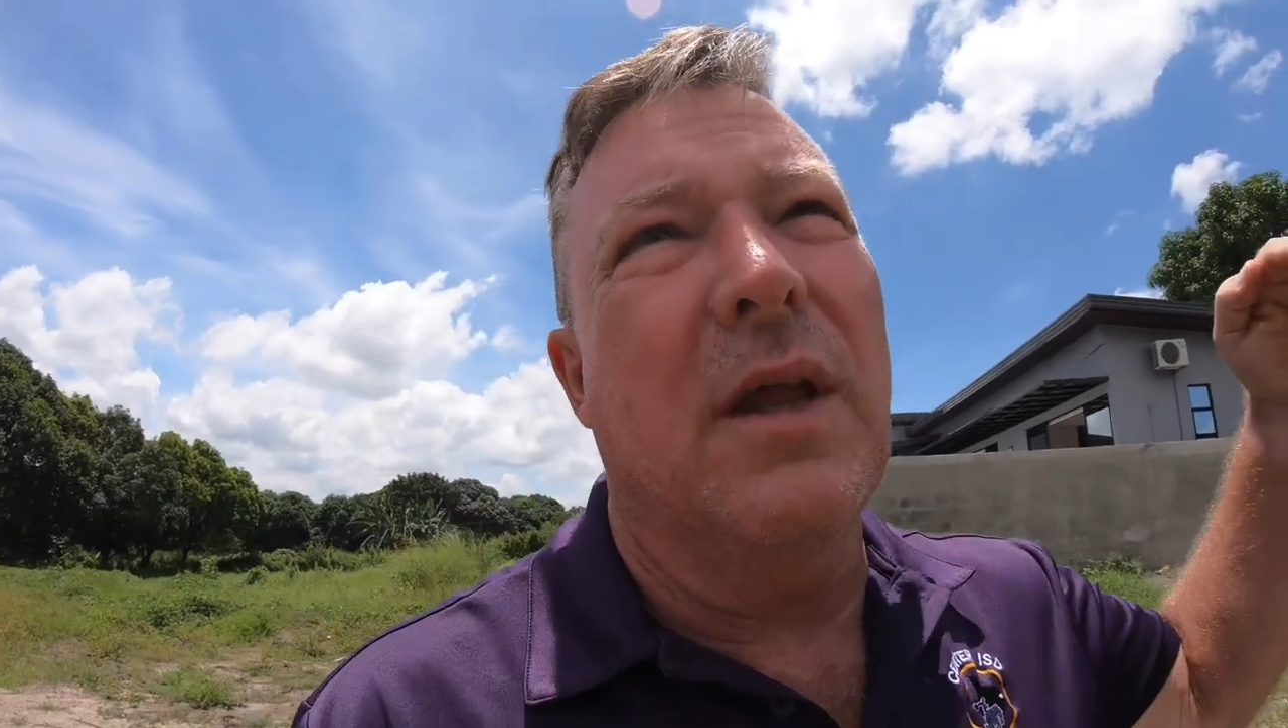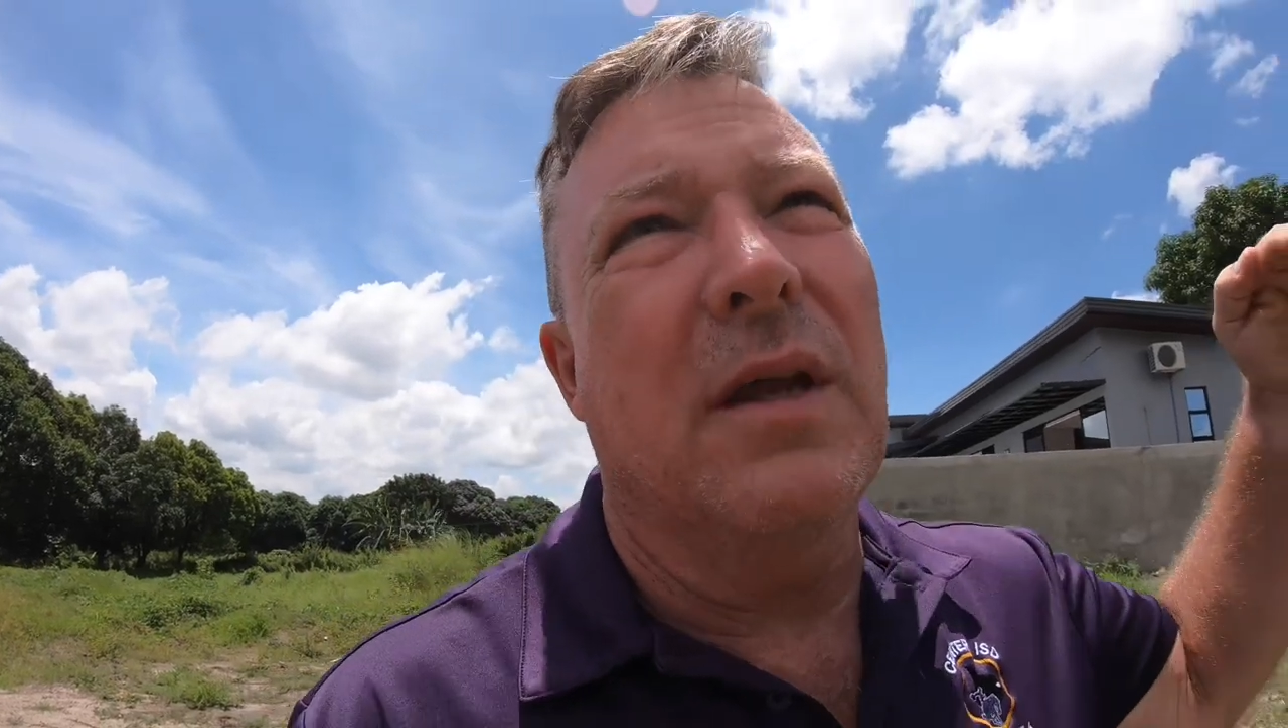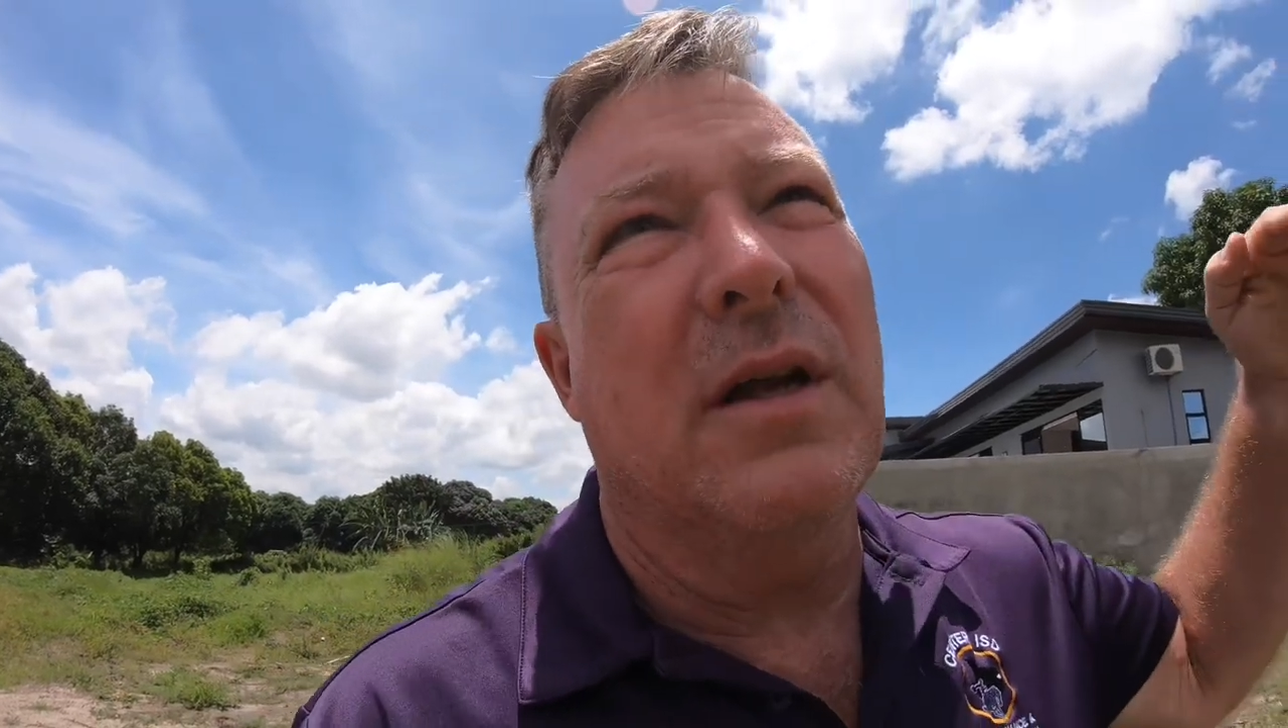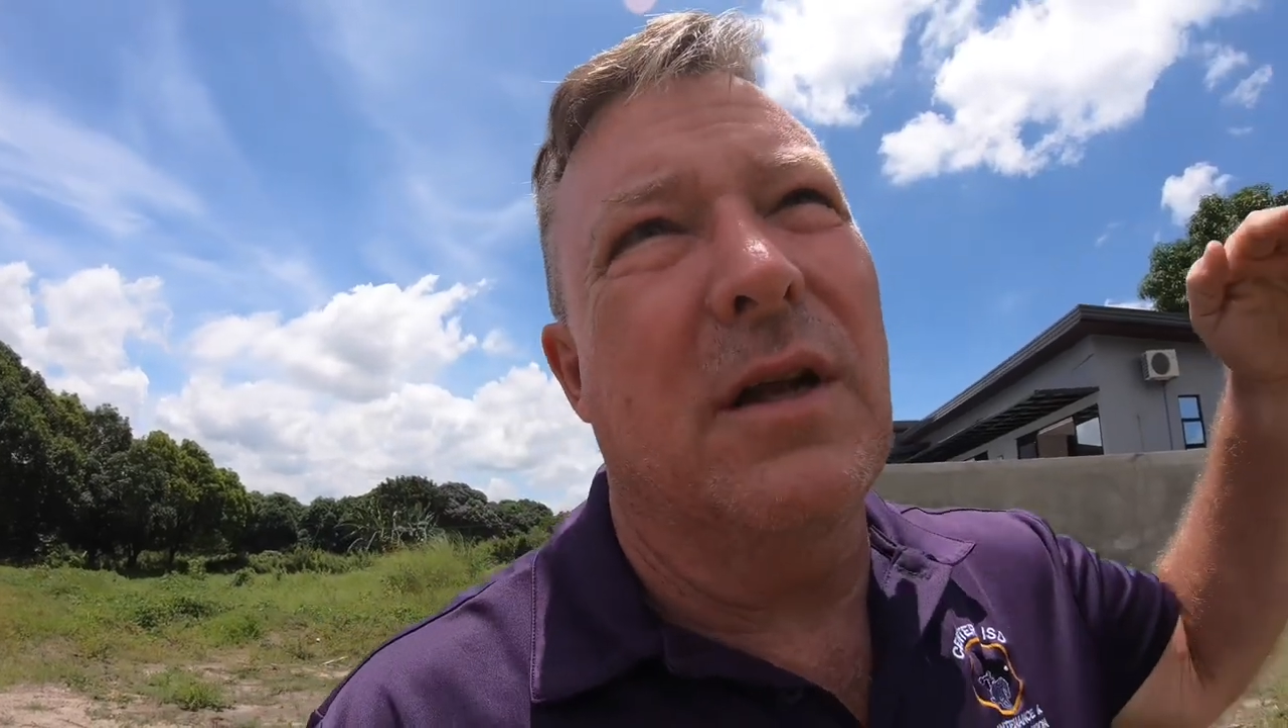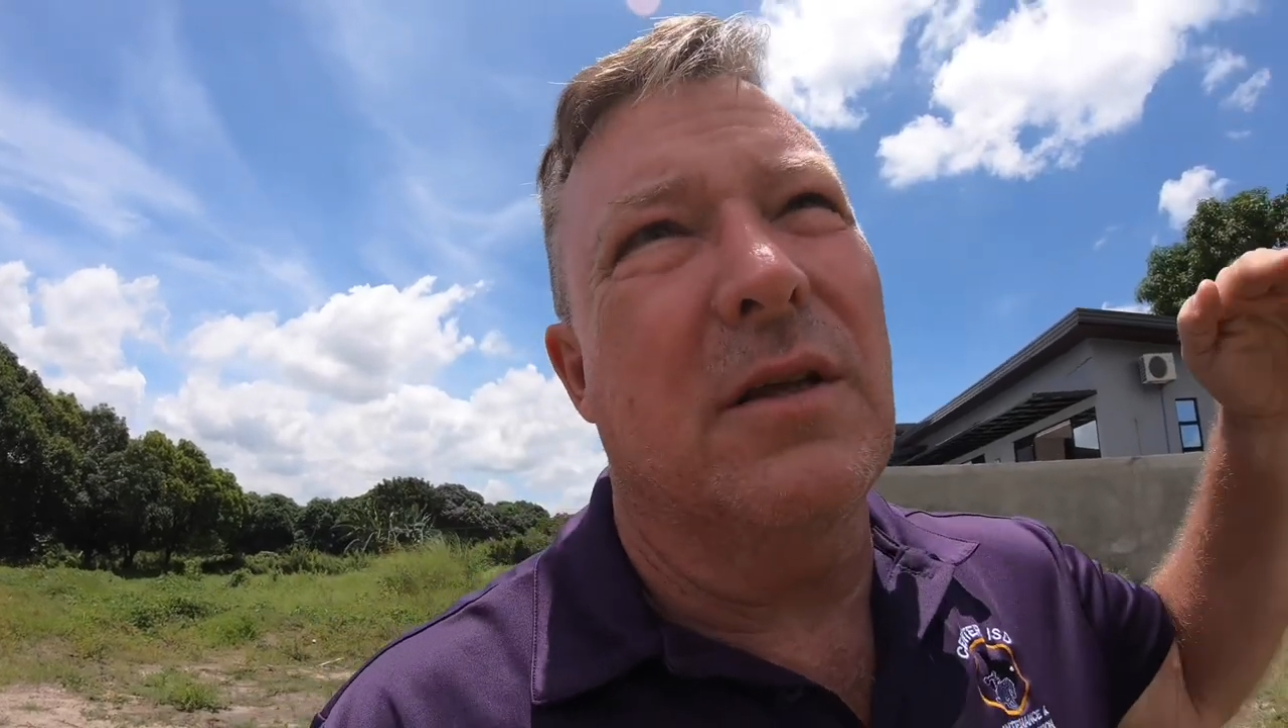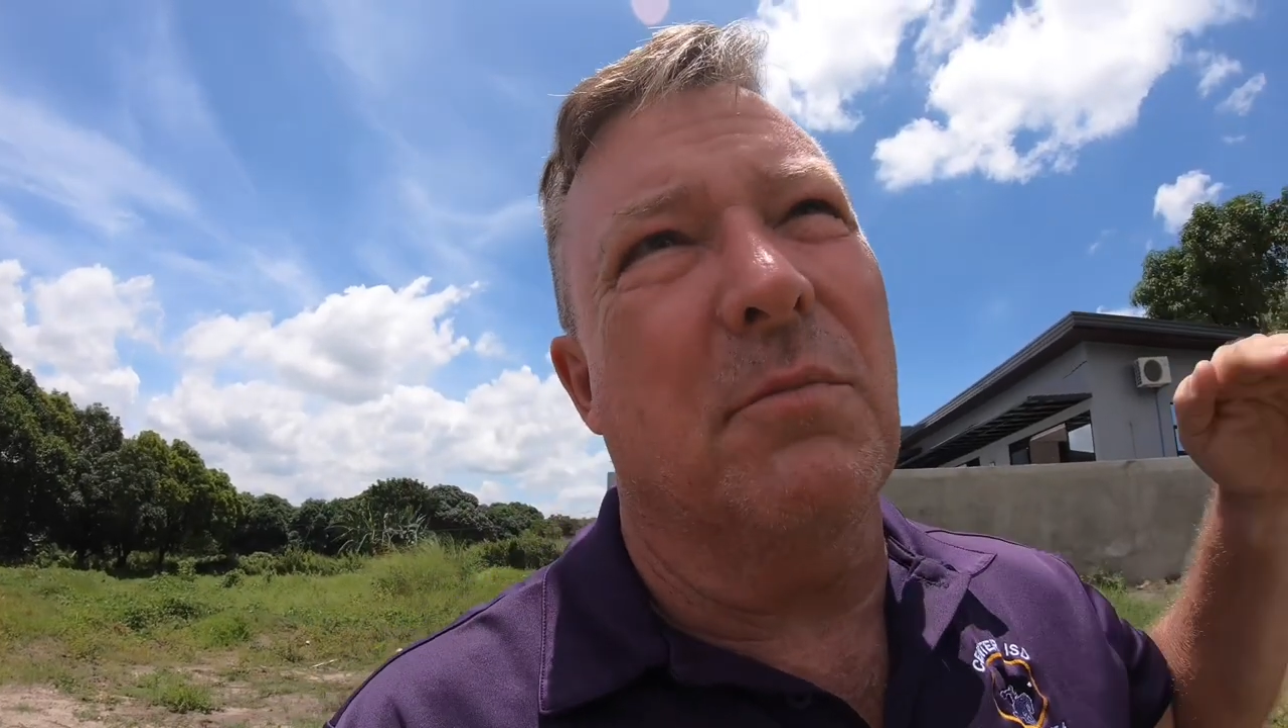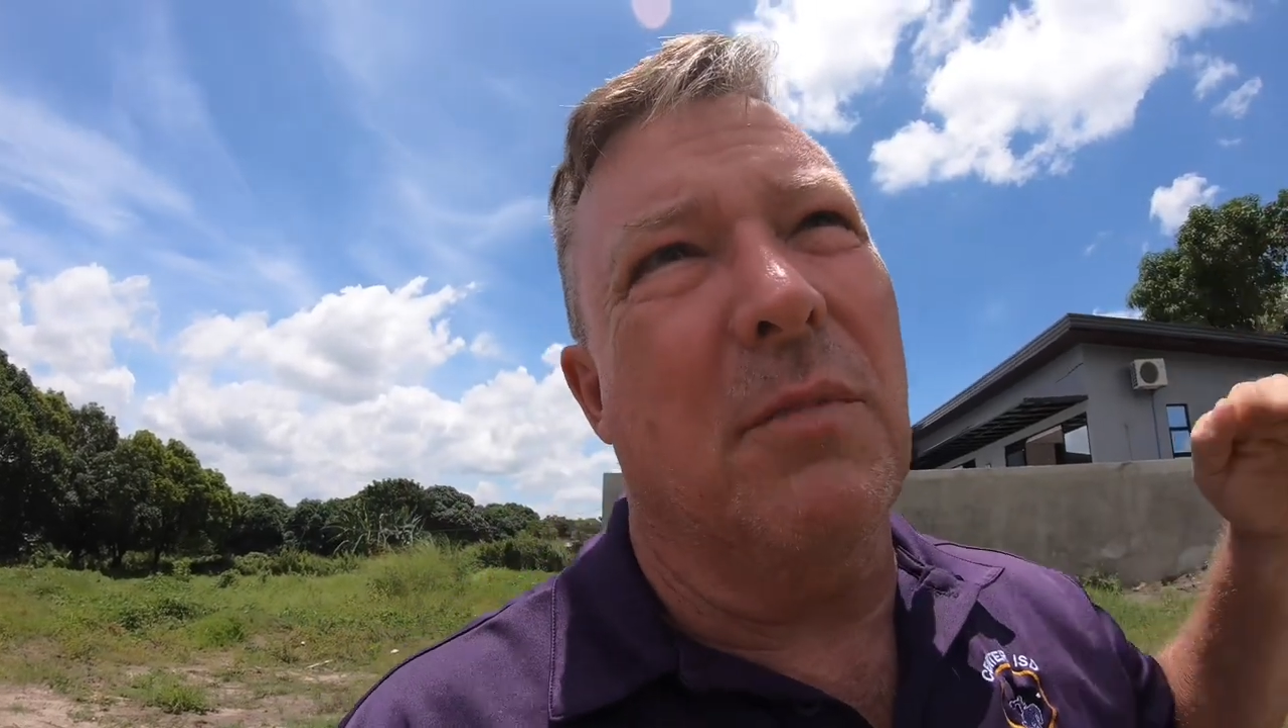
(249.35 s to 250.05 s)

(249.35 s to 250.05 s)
They did it at the